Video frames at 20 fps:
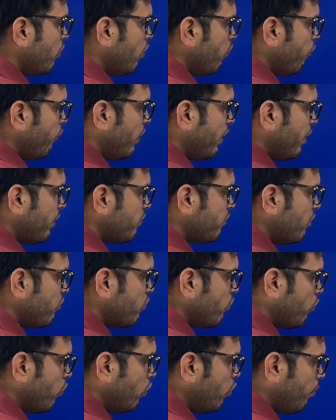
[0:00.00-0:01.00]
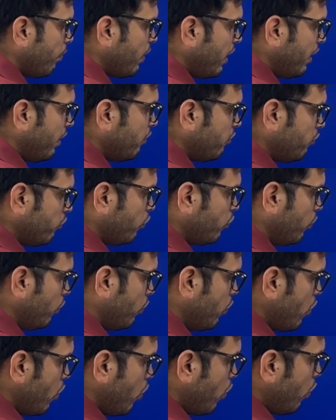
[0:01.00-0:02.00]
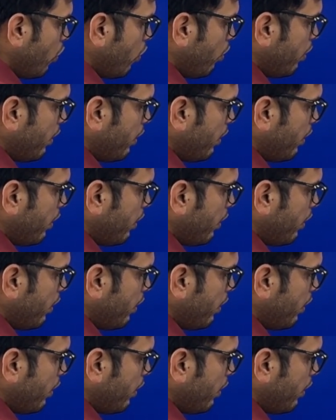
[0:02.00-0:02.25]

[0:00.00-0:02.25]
When x is equal to minus 2 or